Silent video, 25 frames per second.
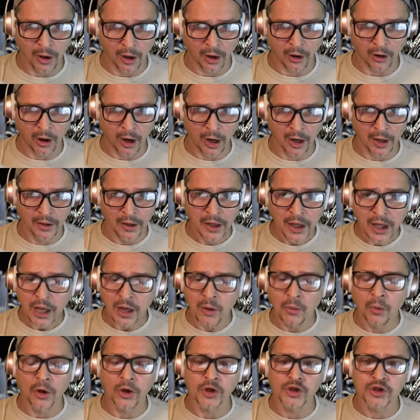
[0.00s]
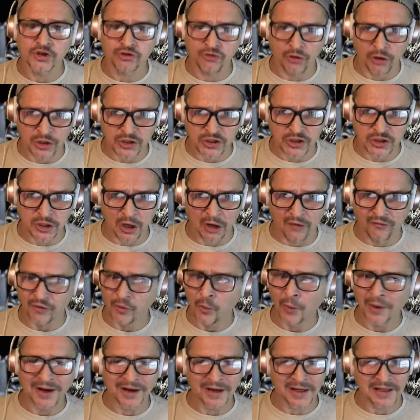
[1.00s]
all right he wanted to strut his stuff he
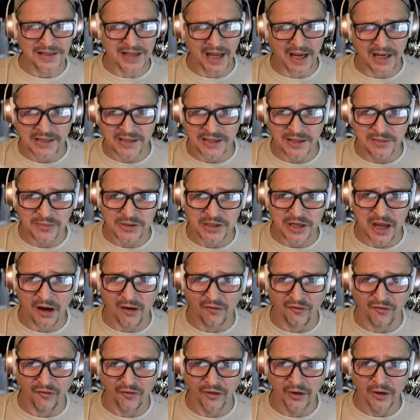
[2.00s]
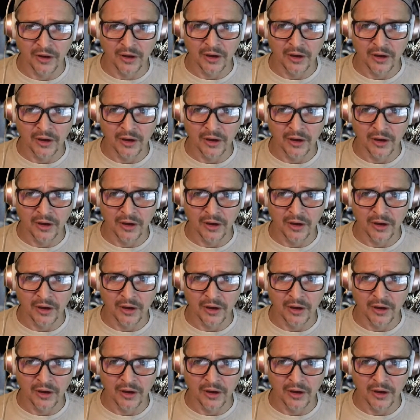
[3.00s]
wanted to test himself